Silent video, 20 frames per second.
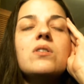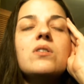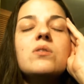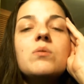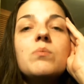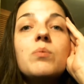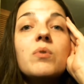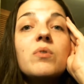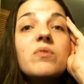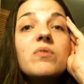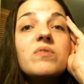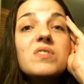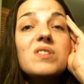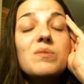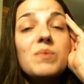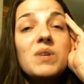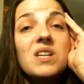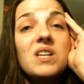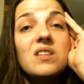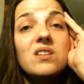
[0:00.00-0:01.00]
to prove
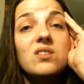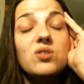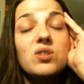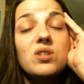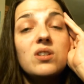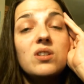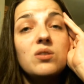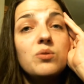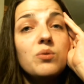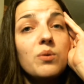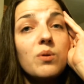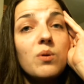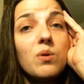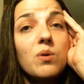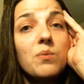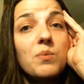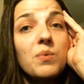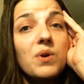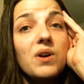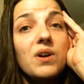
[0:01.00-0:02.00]
to me that she can do her
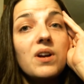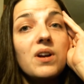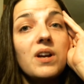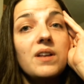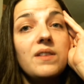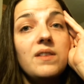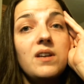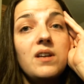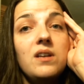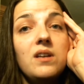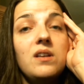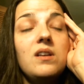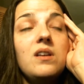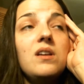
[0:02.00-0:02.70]
homework and that